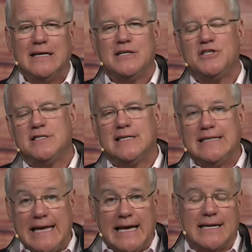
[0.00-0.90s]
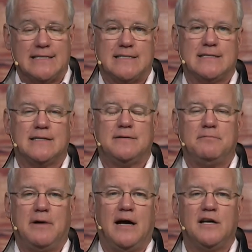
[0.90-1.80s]
She said, Yes,
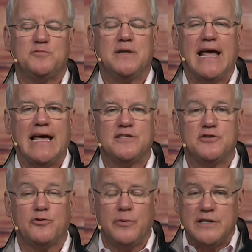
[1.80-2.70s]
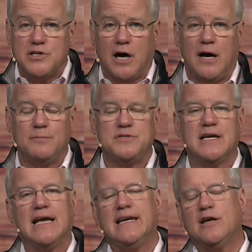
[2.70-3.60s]
my husband has three jobs
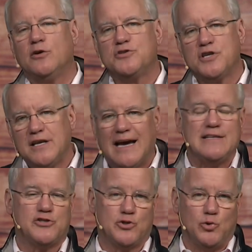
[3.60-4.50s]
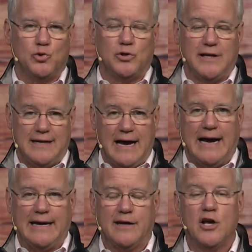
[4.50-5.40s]
and he goes to night school at
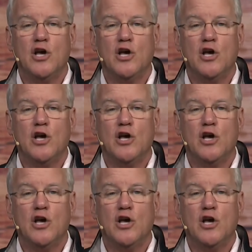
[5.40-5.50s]
night.